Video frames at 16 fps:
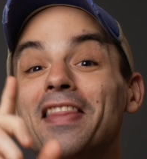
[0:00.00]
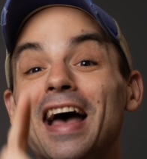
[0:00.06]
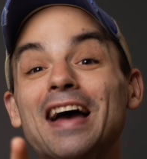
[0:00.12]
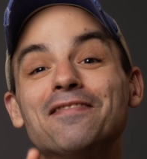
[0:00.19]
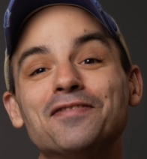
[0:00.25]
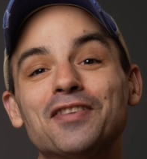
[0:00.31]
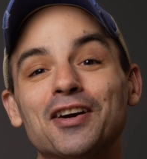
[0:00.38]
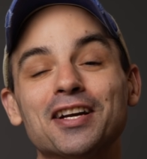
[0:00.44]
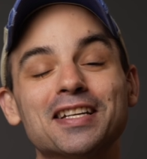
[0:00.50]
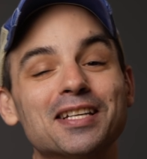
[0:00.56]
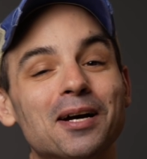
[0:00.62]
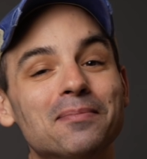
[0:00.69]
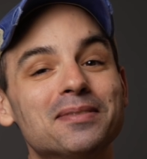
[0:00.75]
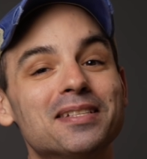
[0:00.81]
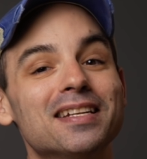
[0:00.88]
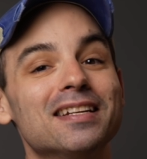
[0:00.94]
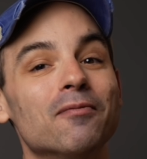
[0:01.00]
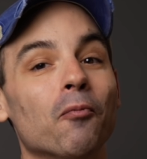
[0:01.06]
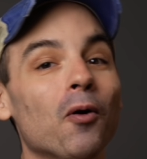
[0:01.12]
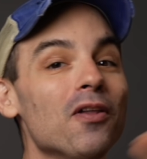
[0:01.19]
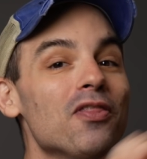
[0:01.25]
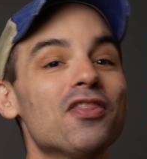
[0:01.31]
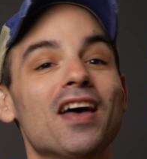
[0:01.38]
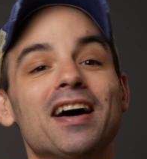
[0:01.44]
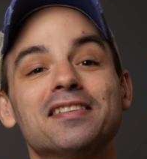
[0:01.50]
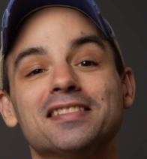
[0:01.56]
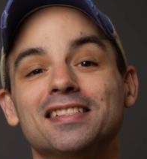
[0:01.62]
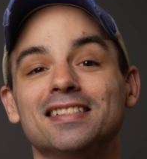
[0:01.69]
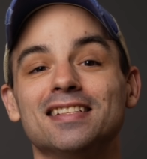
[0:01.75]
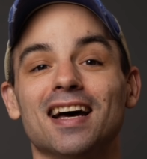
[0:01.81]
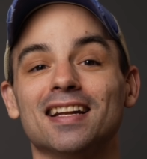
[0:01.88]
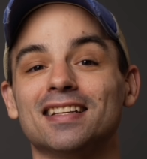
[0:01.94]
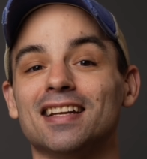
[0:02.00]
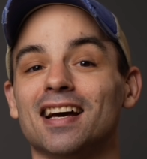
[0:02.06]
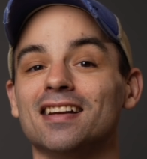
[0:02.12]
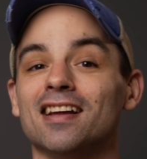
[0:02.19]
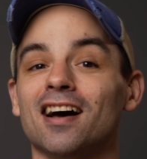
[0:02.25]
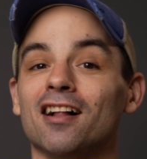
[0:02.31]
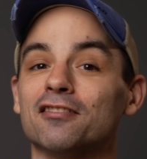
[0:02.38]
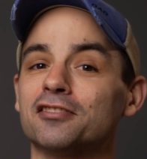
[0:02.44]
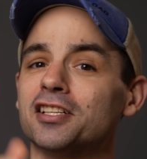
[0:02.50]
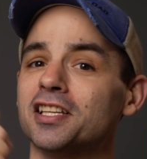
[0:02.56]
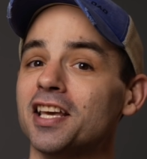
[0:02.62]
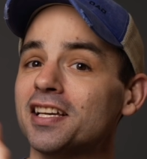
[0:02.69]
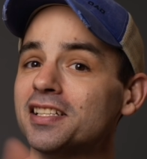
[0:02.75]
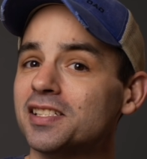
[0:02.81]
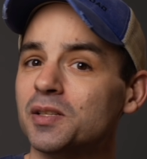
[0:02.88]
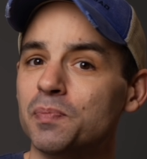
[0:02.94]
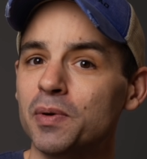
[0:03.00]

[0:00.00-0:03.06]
That variant comes in at one thousand ninety-nine dollars, and yes, it's